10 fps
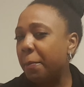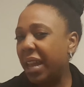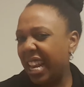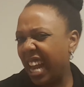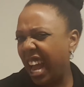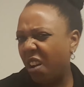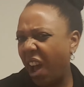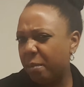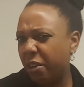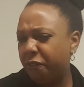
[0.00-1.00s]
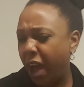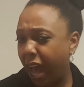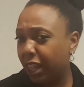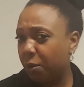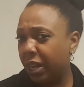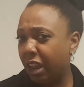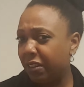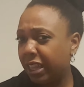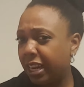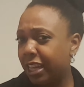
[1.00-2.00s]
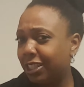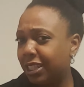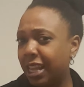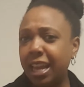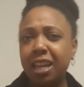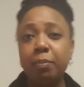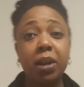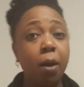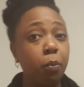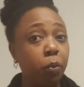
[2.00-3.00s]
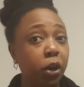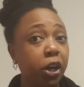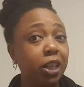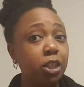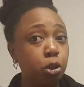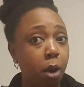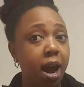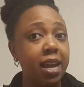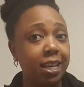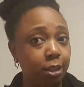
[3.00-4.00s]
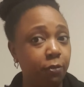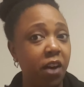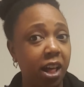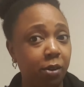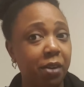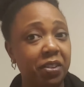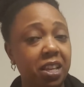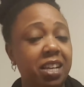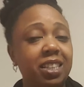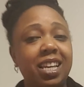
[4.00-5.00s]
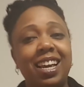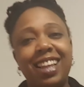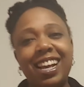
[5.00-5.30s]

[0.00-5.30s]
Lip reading: may not quite be following everything that you're saying, but I'm really trying to follow everything you're saying.